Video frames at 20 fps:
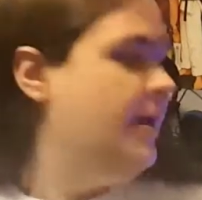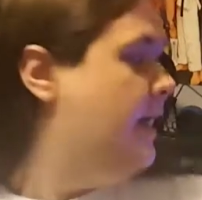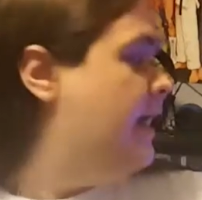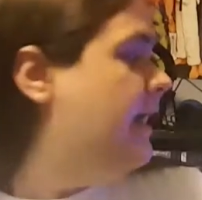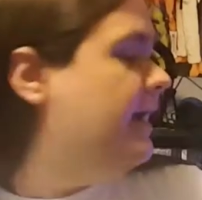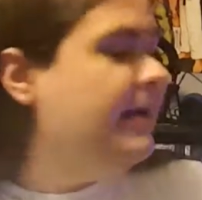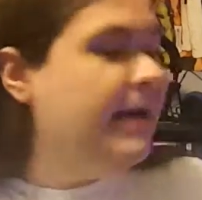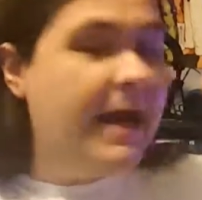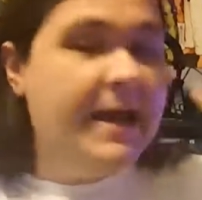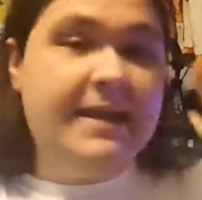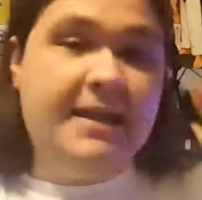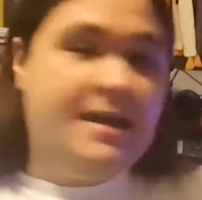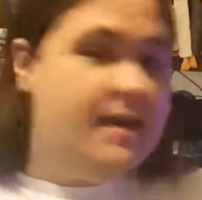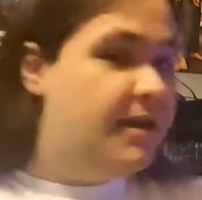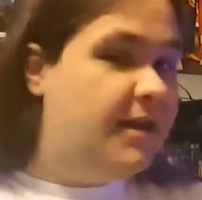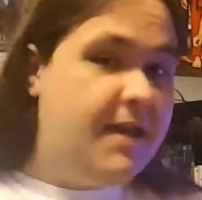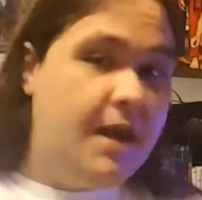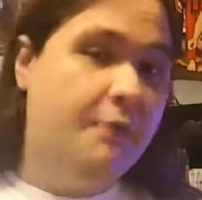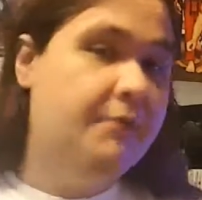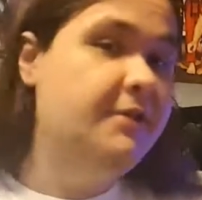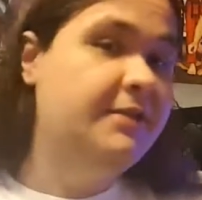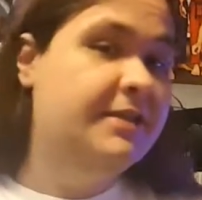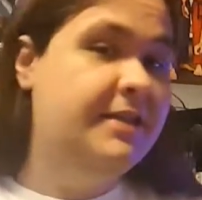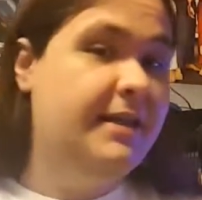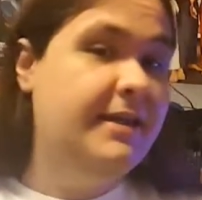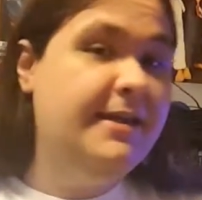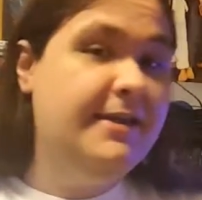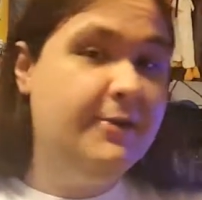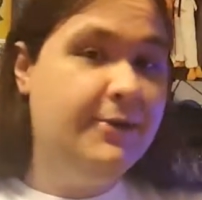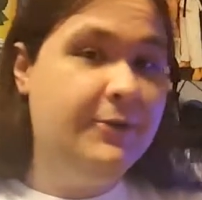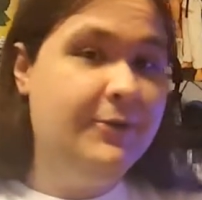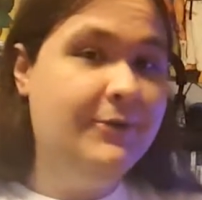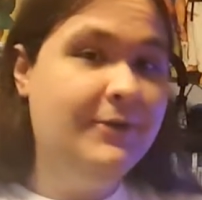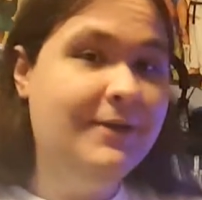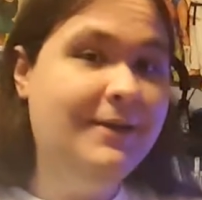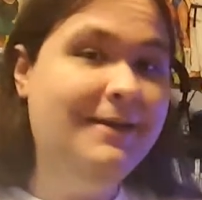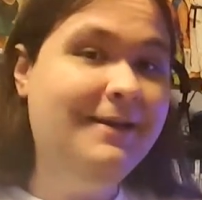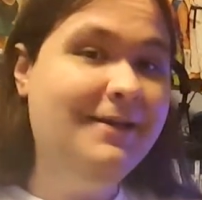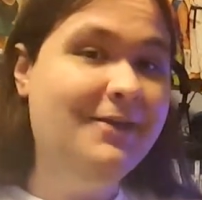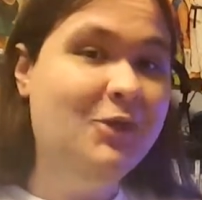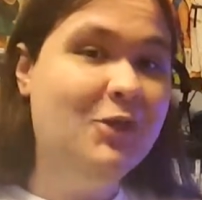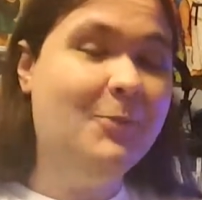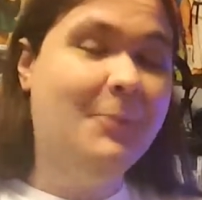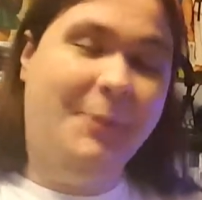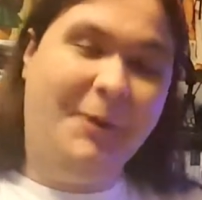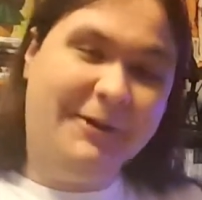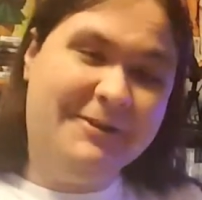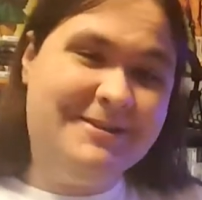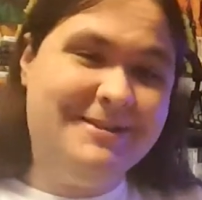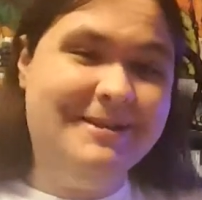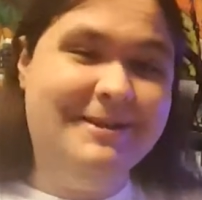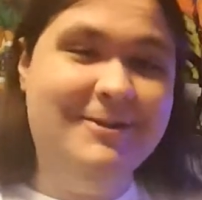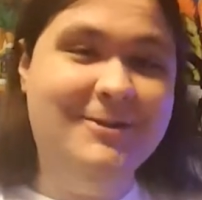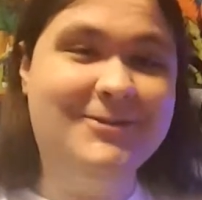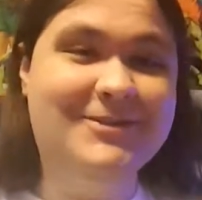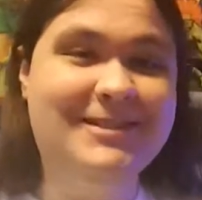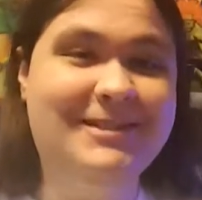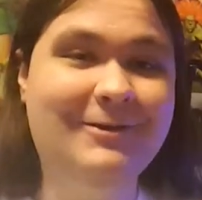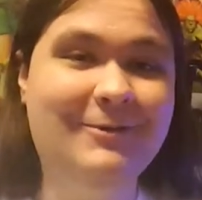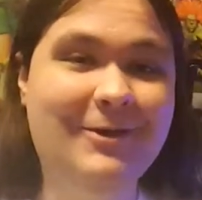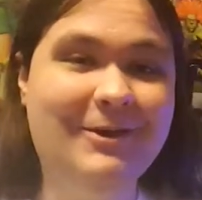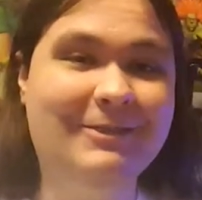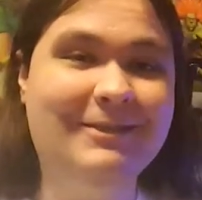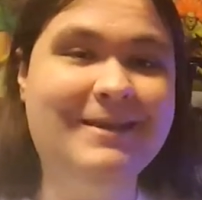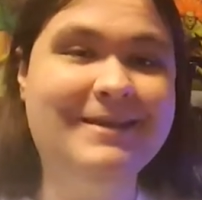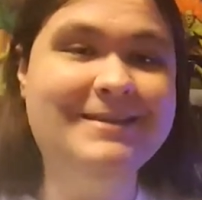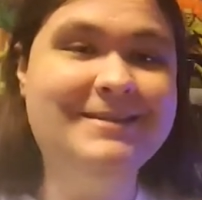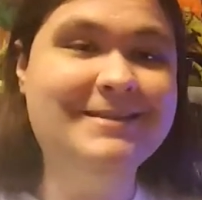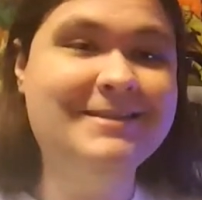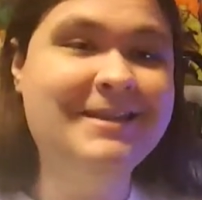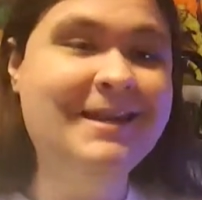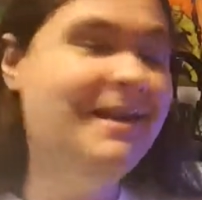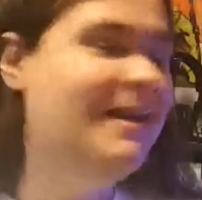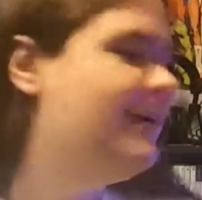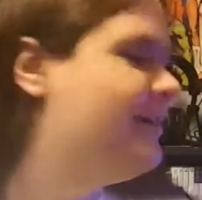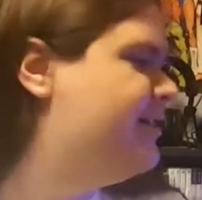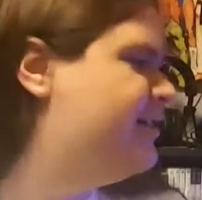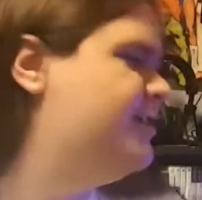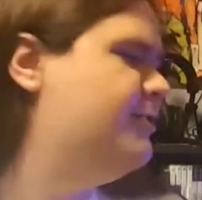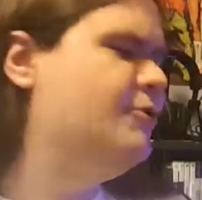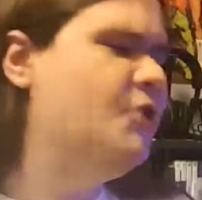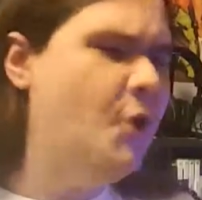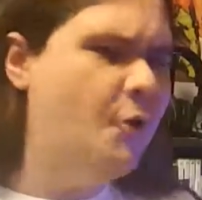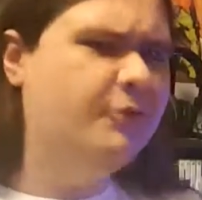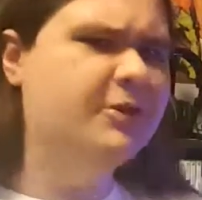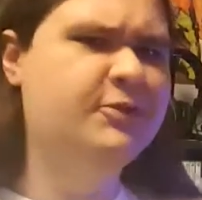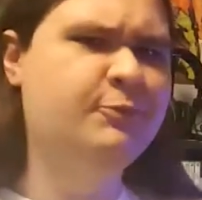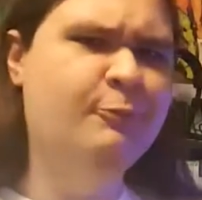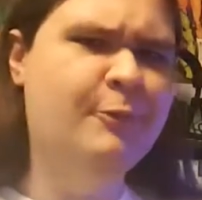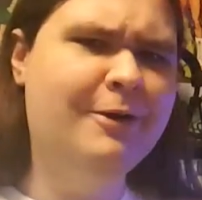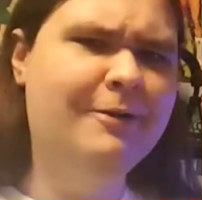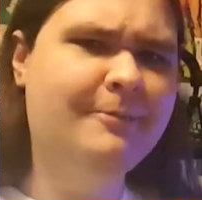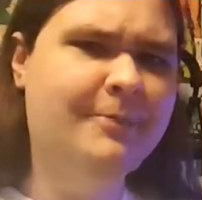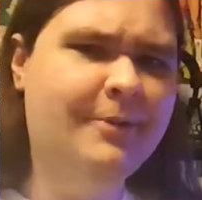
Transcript: And I can guarantee you, the person who's doing this, because you know it's one